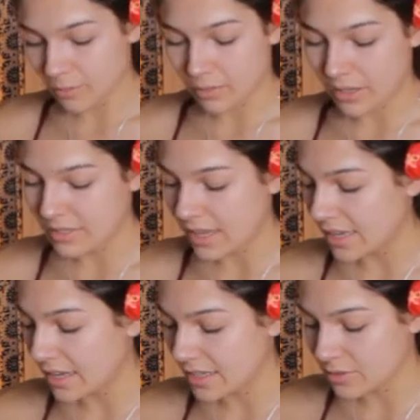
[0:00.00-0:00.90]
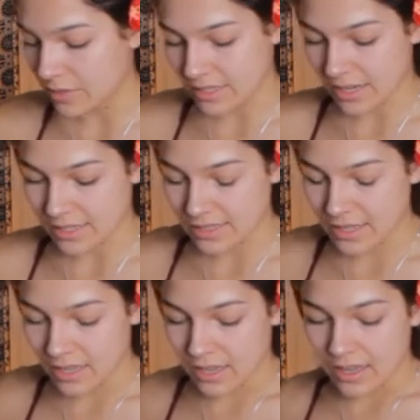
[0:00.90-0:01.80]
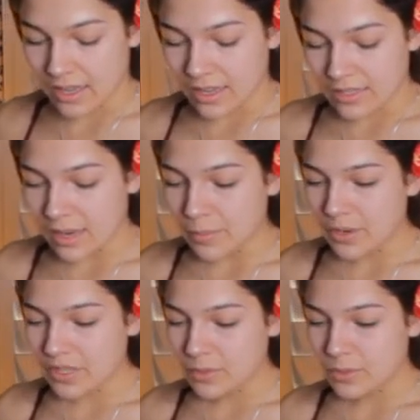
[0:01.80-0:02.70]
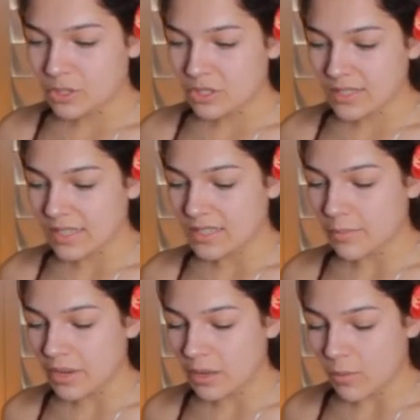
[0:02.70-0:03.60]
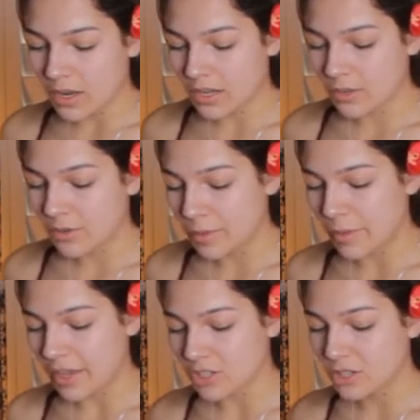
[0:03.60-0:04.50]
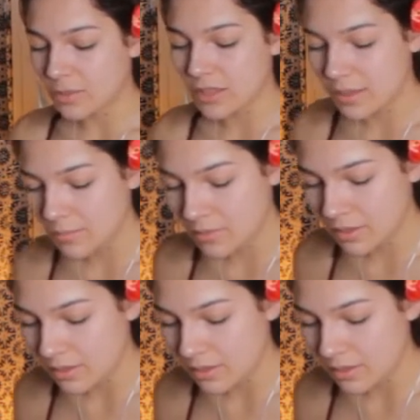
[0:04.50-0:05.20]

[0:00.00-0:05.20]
But take it as it resonates. Temperance was just like somebody wanted you to be patient with them